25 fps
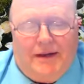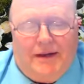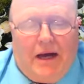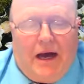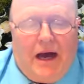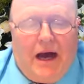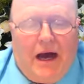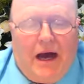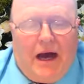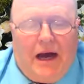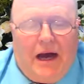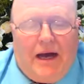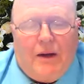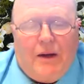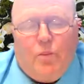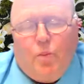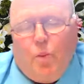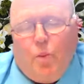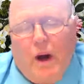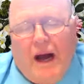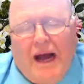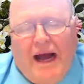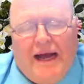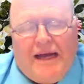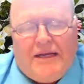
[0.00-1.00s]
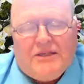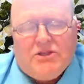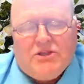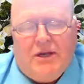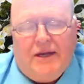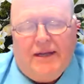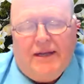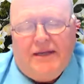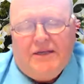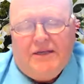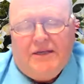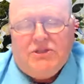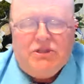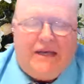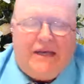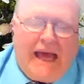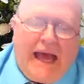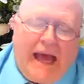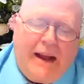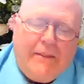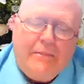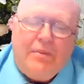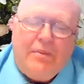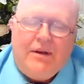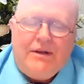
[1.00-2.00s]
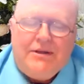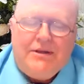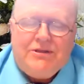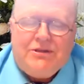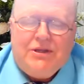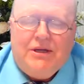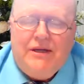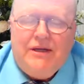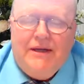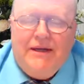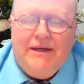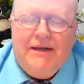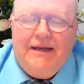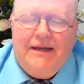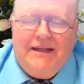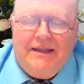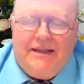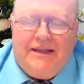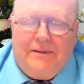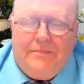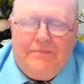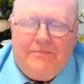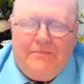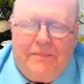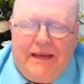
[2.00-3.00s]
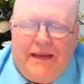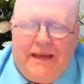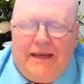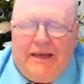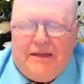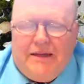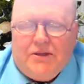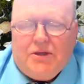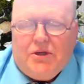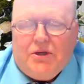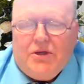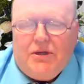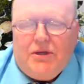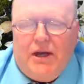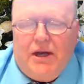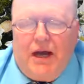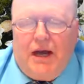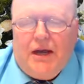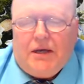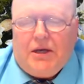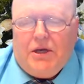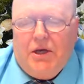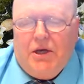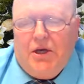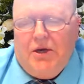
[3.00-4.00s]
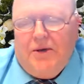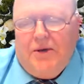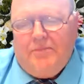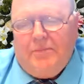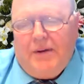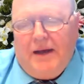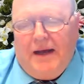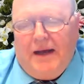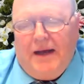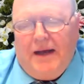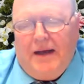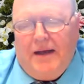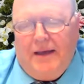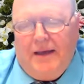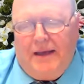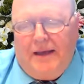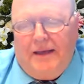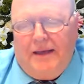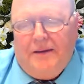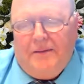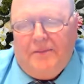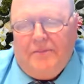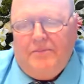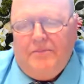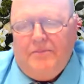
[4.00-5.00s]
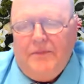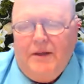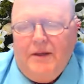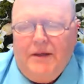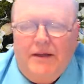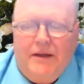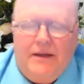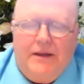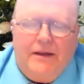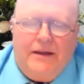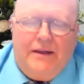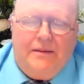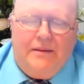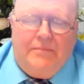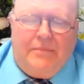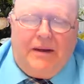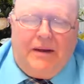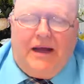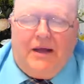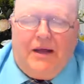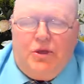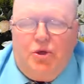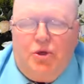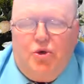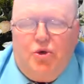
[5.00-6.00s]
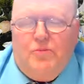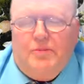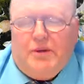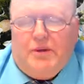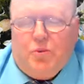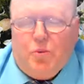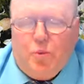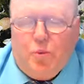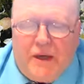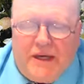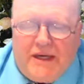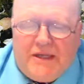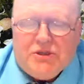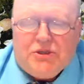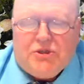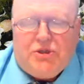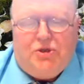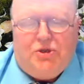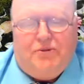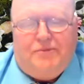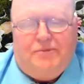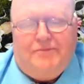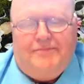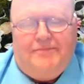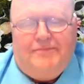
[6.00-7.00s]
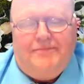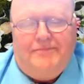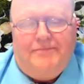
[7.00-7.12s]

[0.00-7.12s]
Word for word: God wisely established that men could not come by him by human wisdom.